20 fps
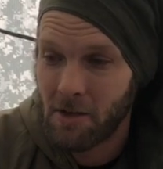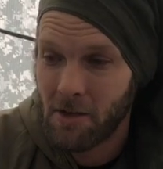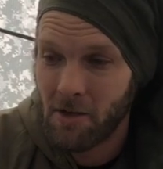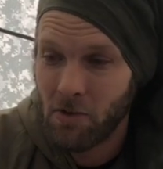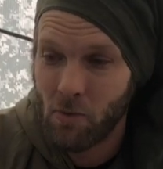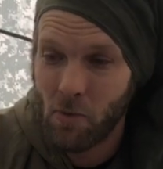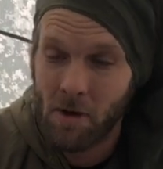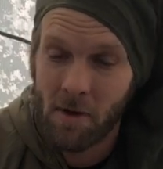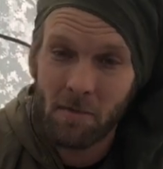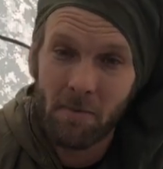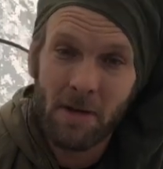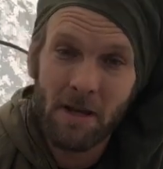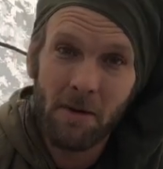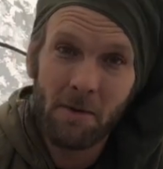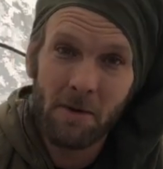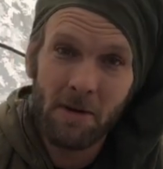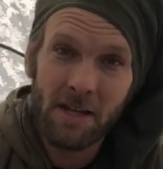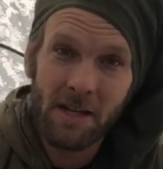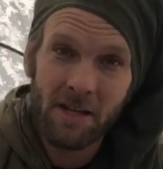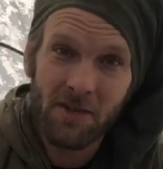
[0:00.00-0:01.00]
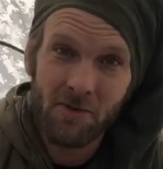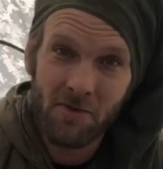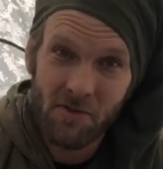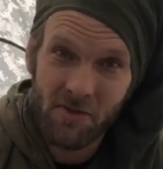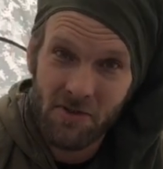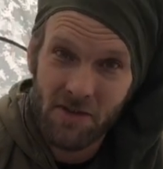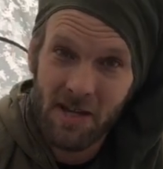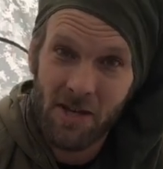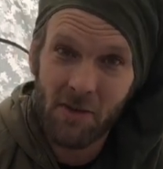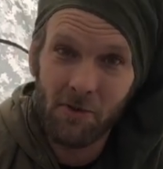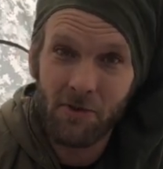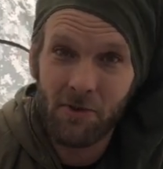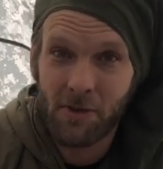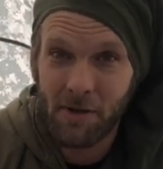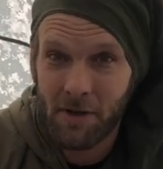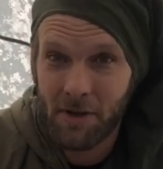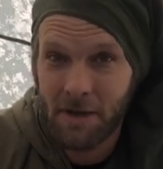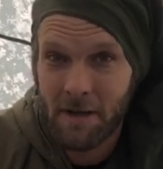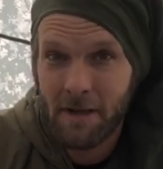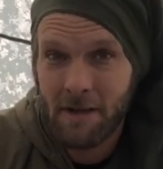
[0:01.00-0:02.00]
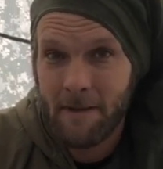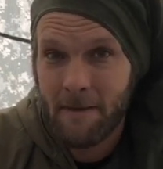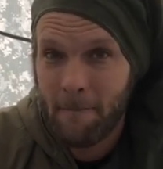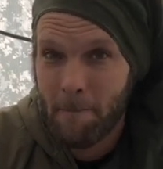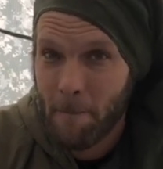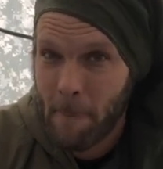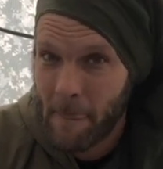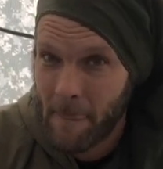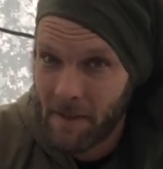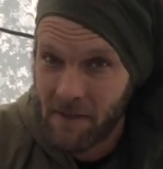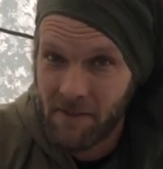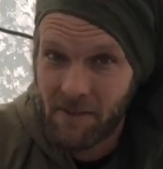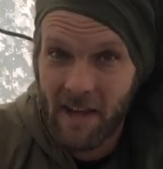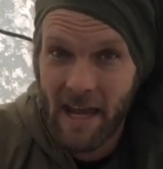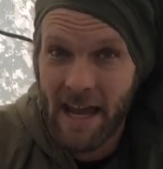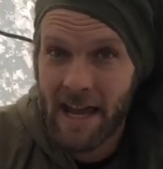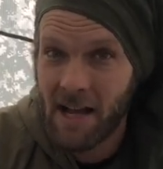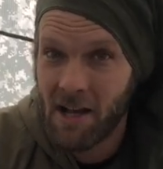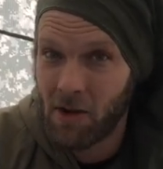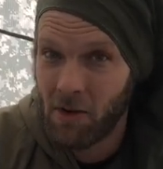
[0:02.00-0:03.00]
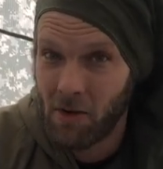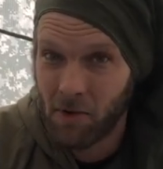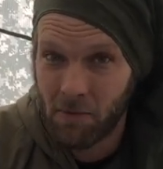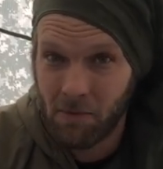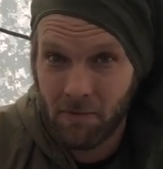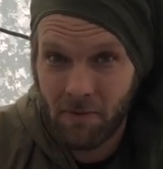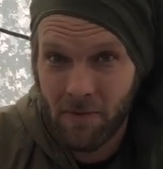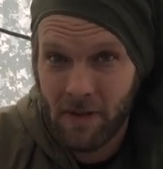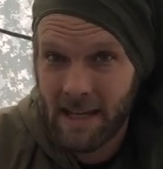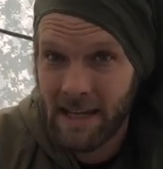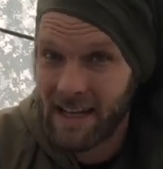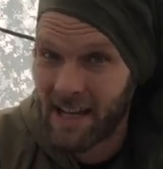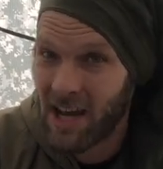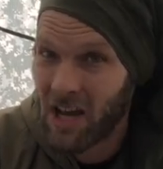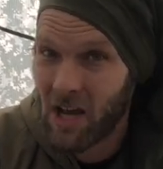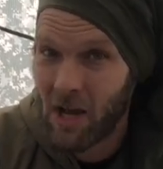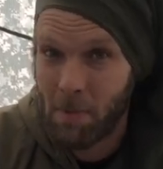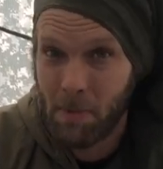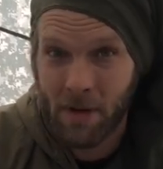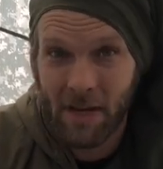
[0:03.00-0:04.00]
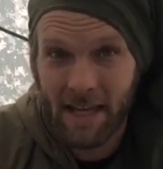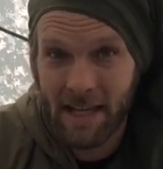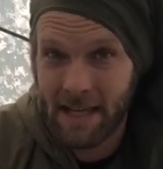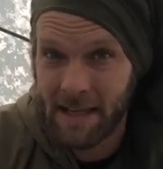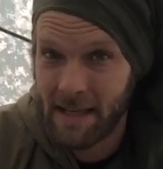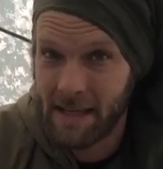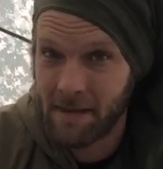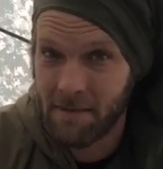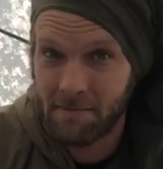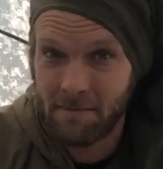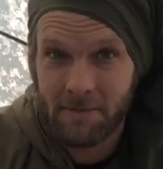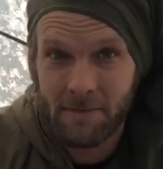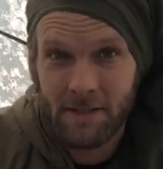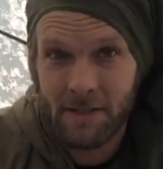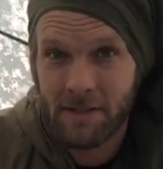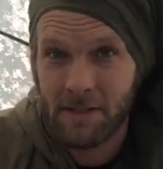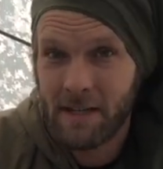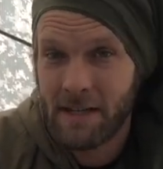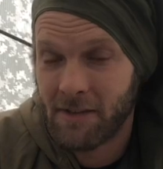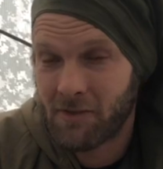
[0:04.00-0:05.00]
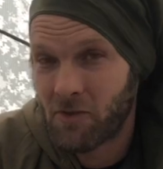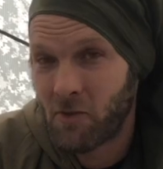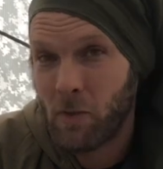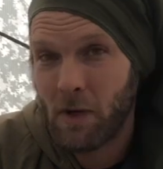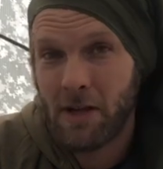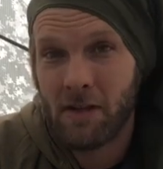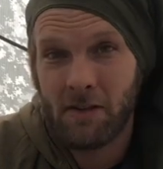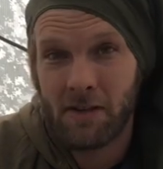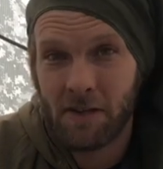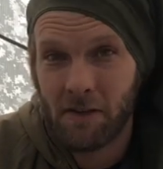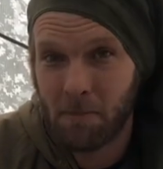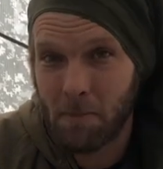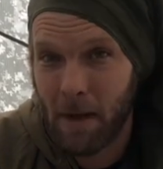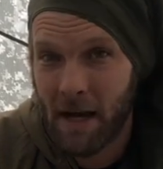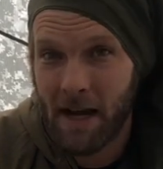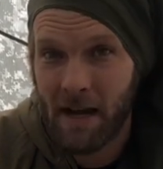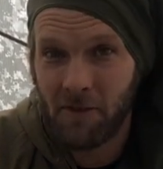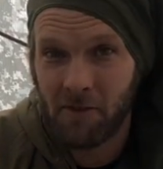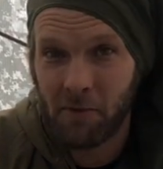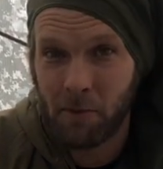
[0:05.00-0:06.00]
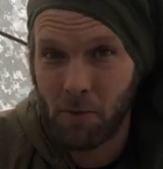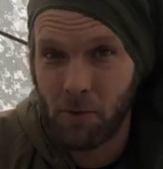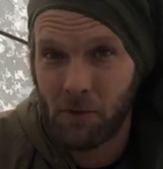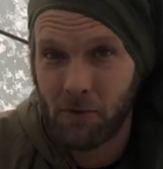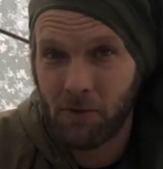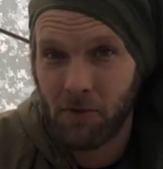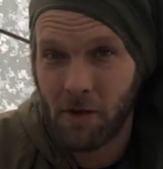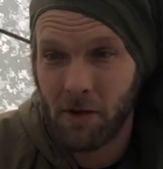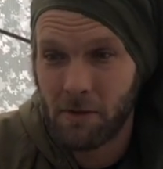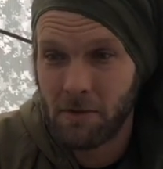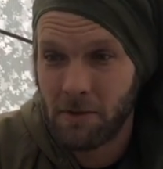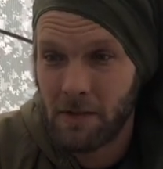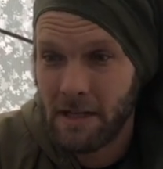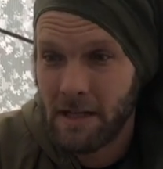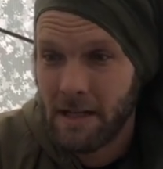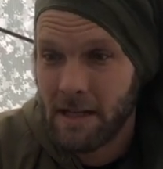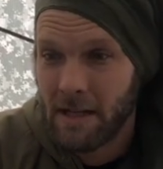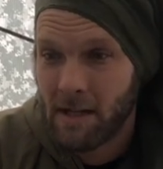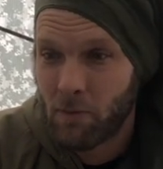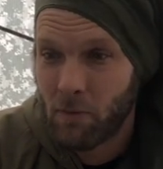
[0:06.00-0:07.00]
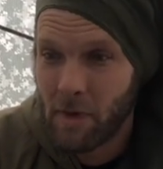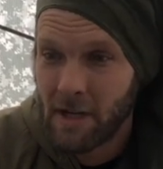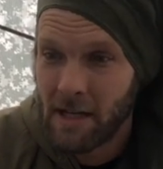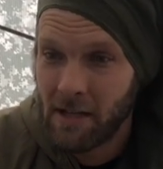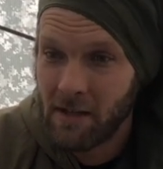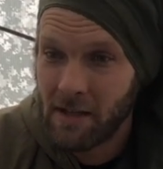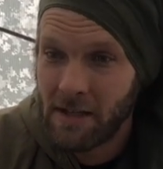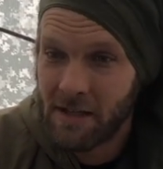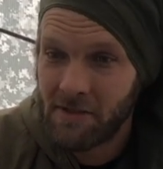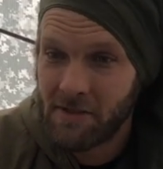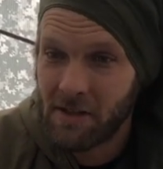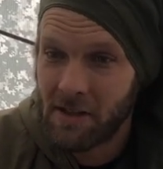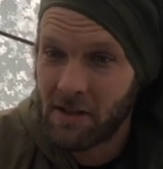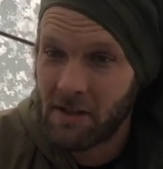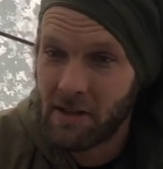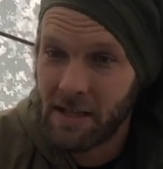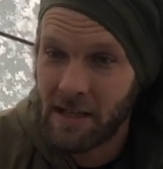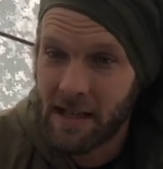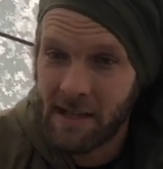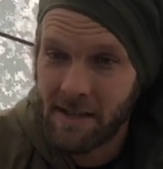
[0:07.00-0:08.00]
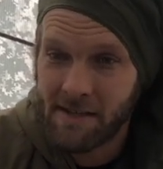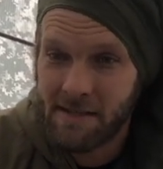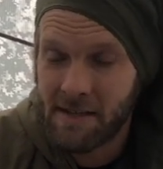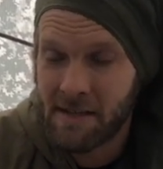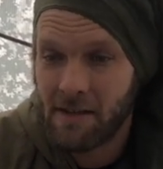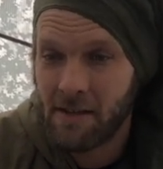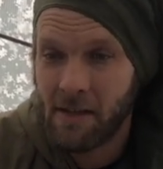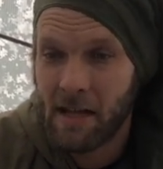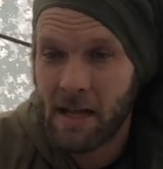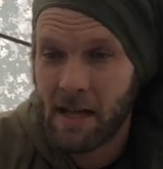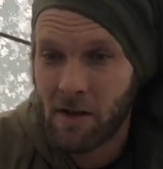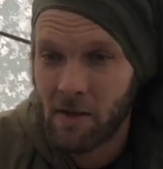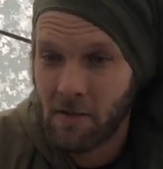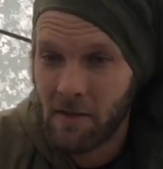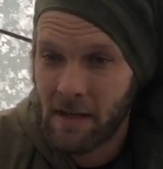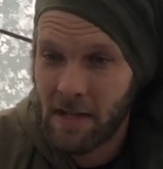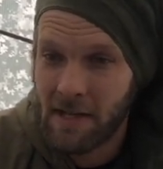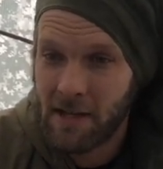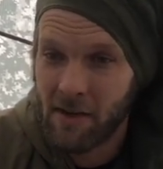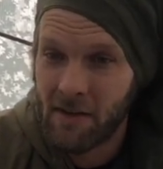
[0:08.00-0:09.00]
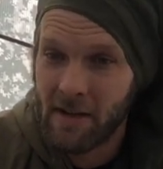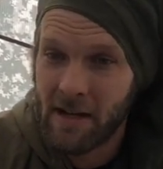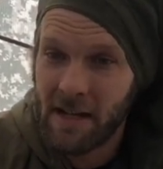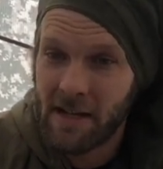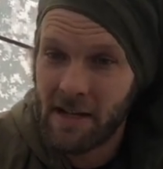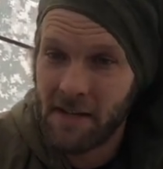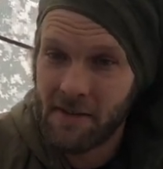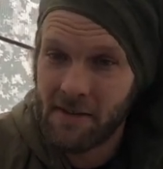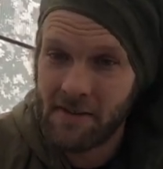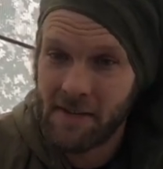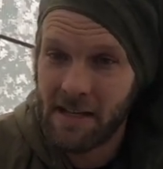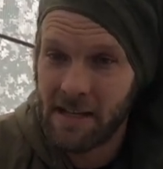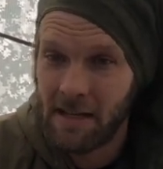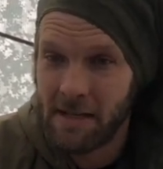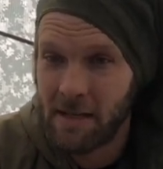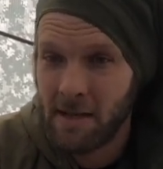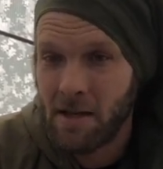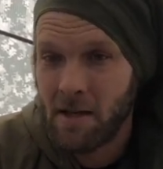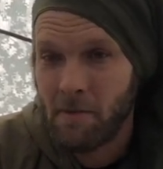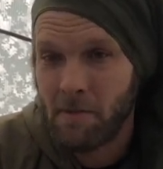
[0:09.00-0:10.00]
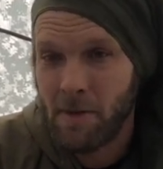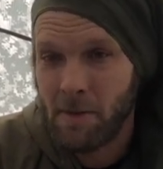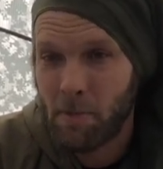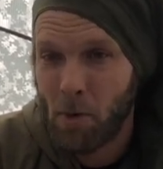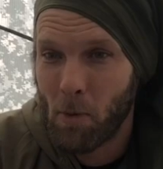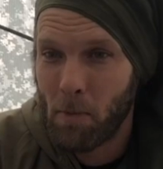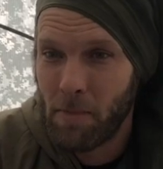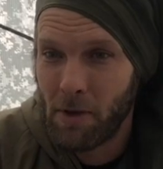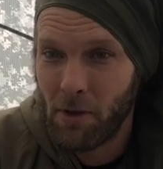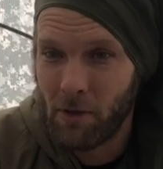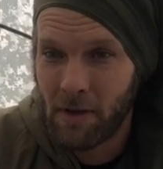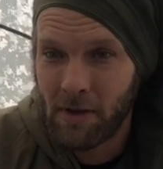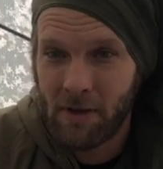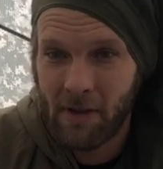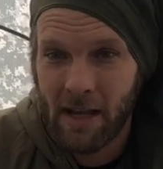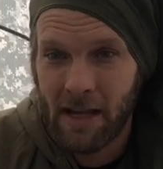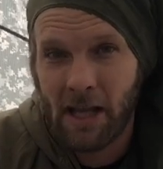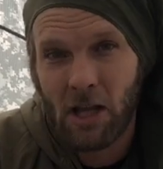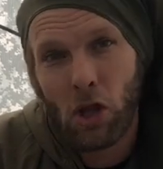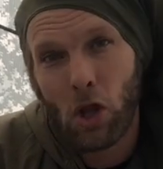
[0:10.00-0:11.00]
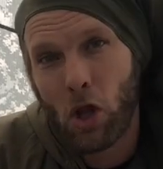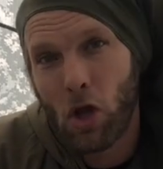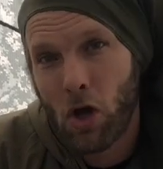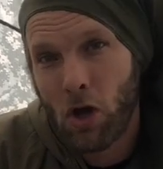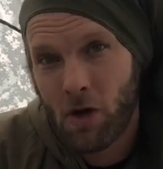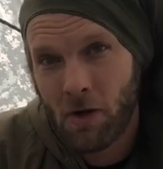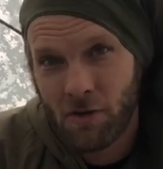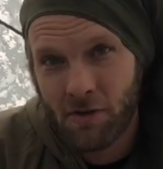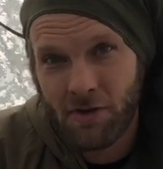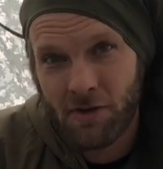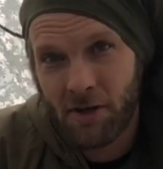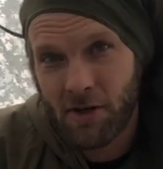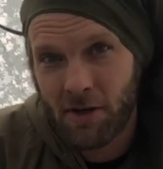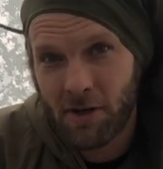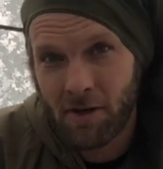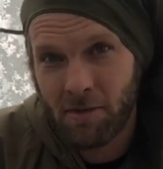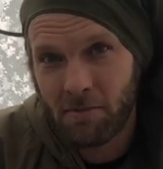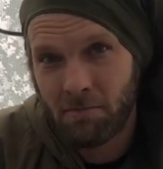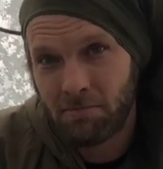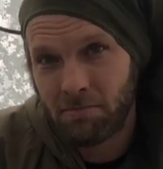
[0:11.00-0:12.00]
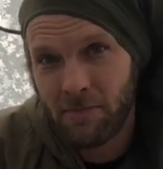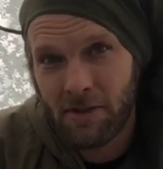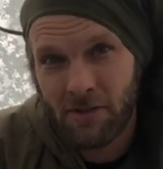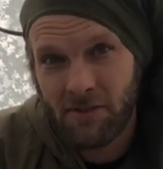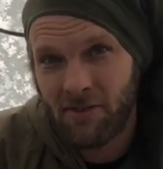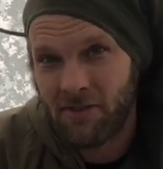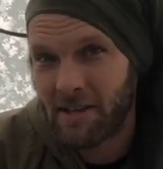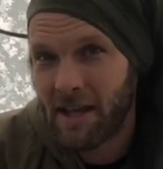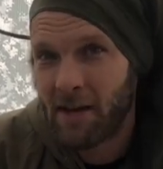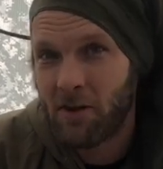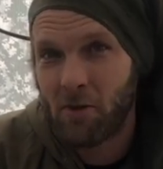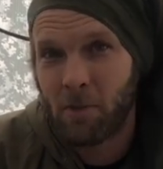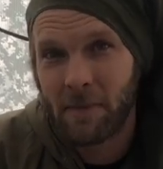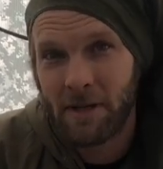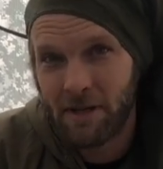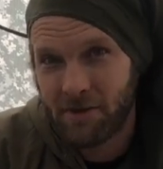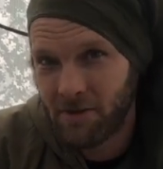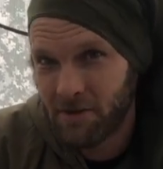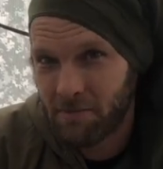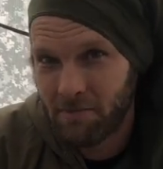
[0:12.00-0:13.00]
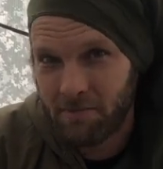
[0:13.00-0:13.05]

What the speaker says: You want to be able to get your shelter down and up again as quickly as possible. So realistically, I see a lot on the internet, you see people building like long-term settlement,